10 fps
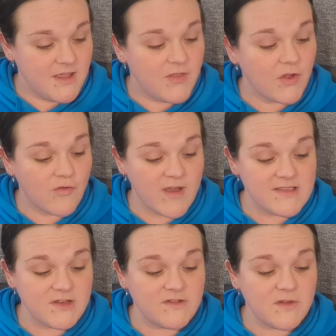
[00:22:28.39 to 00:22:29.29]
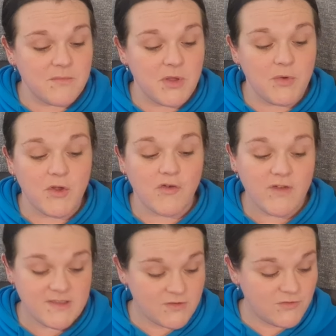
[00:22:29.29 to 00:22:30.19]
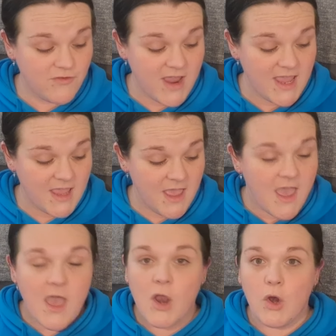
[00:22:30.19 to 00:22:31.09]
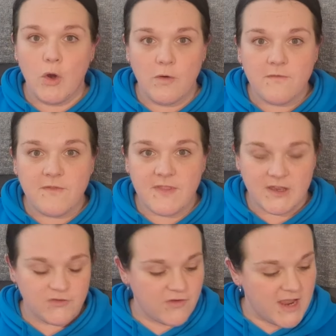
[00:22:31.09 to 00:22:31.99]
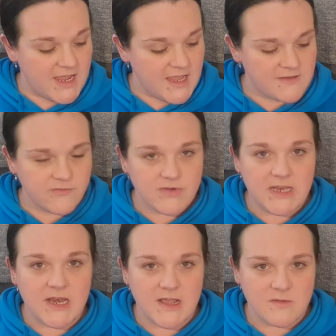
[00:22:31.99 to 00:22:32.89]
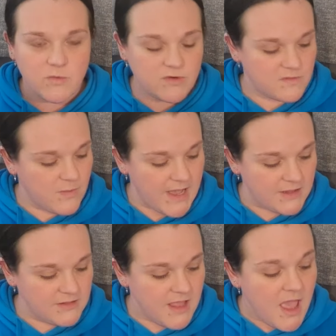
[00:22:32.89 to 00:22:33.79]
The crescent moon crystal tray, love that tray, it's a really nice wood as well.